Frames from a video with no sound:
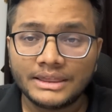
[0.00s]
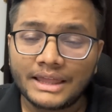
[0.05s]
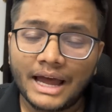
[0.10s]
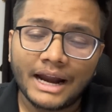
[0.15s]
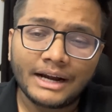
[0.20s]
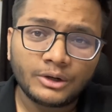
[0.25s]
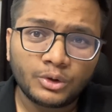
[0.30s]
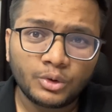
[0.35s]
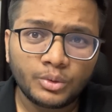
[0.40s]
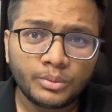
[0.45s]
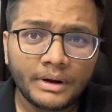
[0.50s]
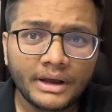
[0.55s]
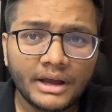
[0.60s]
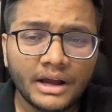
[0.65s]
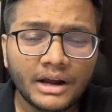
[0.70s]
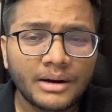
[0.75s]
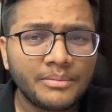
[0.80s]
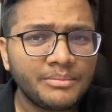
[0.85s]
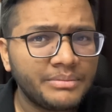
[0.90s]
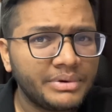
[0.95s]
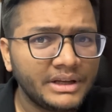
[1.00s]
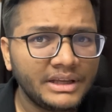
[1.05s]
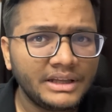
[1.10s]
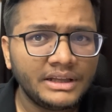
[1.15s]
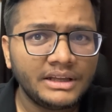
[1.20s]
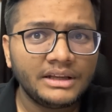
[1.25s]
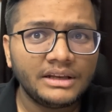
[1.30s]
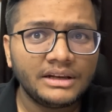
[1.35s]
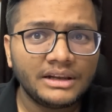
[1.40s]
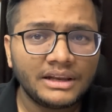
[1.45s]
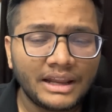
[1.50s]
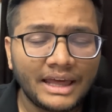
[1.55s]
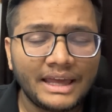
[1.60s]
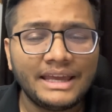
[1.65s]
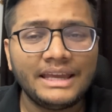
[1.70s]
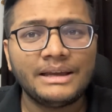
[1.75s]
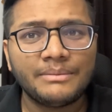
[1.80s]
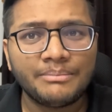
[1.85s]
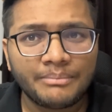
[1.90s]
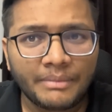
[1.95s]
That too by a company
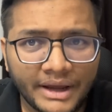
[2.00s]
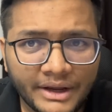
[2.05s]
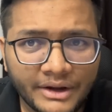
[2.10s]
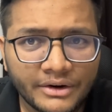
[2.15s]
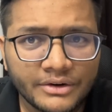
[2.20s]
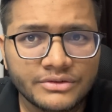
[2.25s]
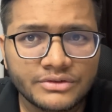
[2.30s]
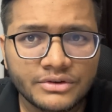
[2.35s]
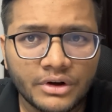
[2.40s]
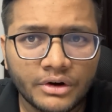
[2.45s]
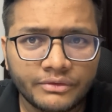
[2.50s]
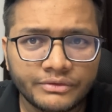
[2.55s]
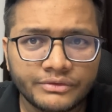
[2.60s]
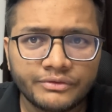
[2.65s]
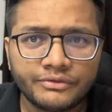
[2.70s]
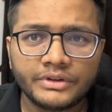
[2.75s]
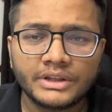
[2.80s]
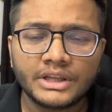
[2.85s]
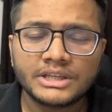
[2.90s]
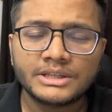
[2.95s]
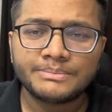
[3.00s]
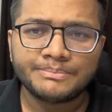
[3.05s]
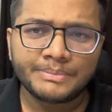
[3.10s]
like Microsoft with a